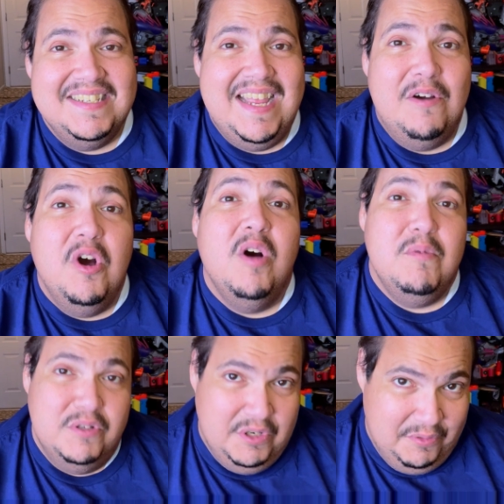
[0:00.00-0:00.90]
now
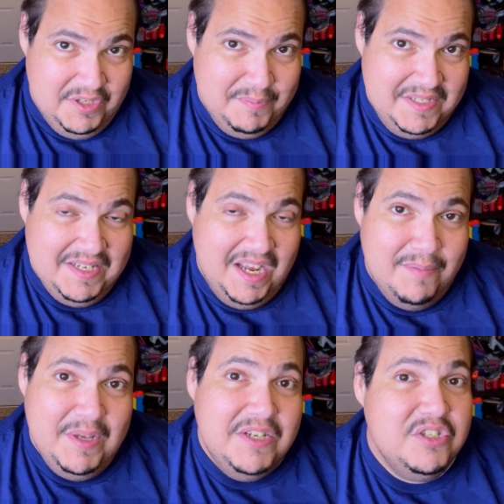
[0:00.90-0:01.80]
almost Christmas
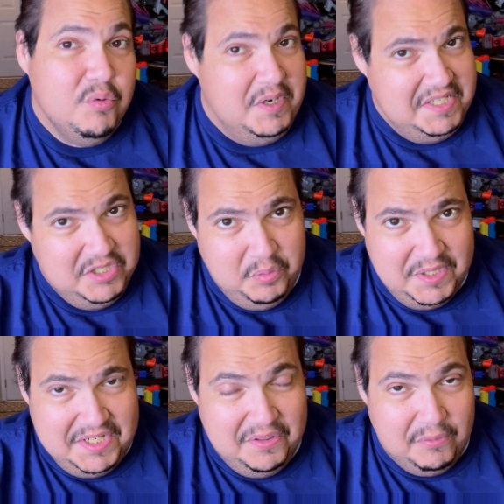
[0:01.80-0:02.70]
time in
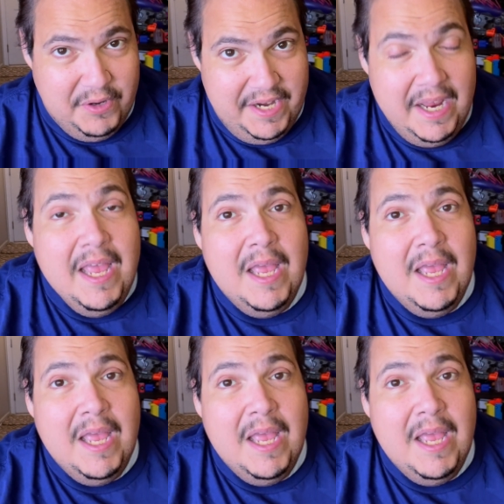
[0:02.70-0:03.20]
2023.